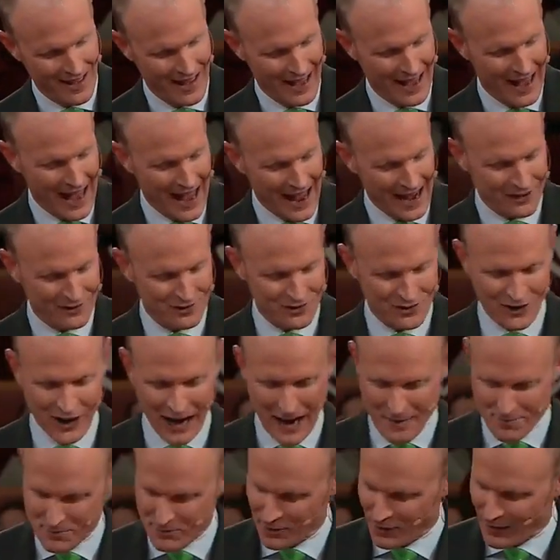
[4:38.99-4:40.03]
Acts
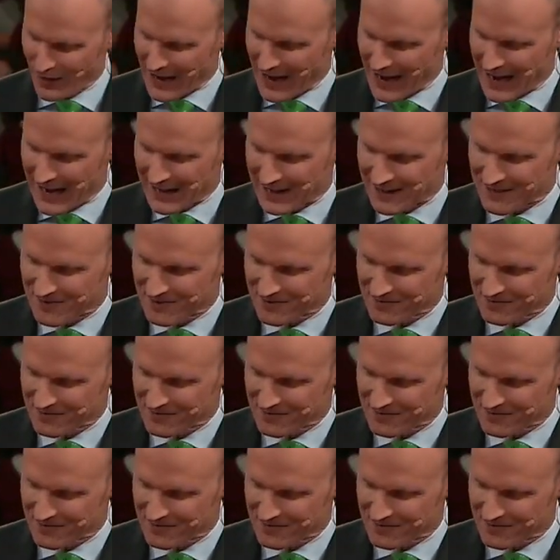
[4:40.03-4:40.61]
chapter 8,